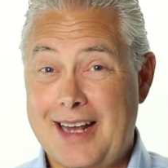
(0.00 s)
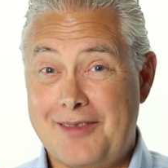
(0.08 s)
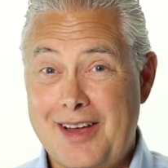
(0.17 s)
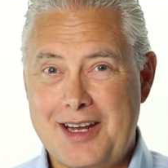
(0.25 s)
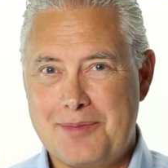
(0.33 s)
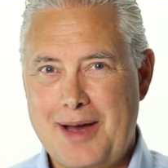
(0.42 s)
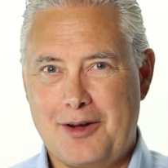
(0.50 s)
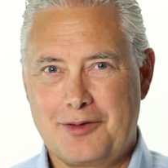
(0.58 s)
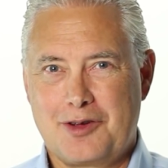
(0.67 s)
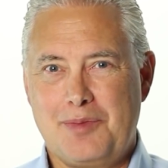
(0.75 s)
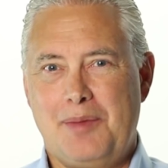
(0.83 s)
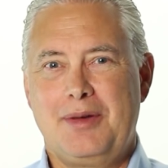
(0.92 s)
and have any amount
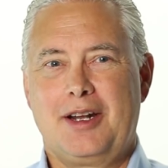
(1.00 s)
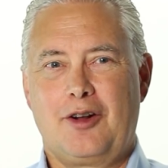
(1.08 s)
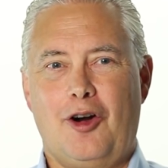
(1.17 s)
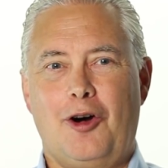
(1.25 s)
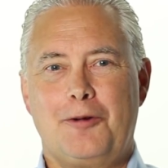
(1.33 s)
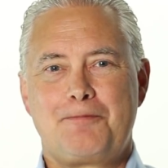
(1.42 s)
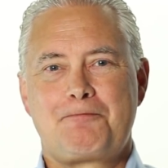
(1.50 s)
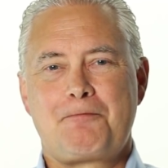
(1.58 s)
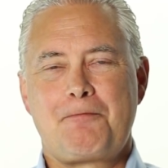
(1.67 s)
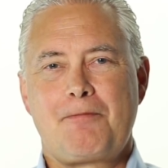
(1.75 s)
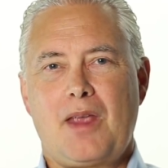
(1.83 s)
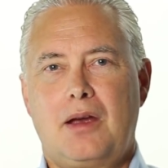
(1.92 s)
of commitment at all.
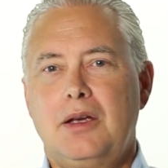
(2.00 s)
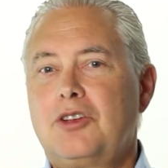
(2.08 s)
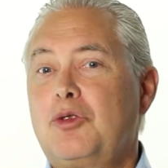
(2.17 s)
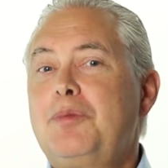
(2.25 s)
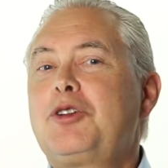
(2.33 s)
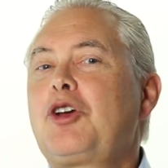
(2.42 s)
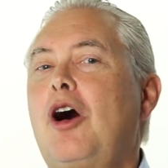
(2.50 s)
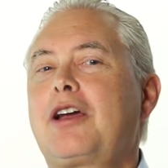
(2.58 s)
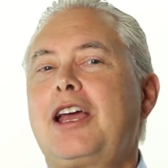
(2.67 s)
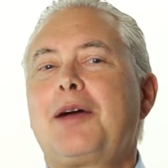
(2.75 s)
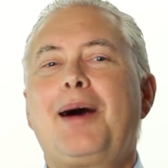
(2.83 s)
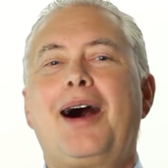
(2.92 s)
So we've been talking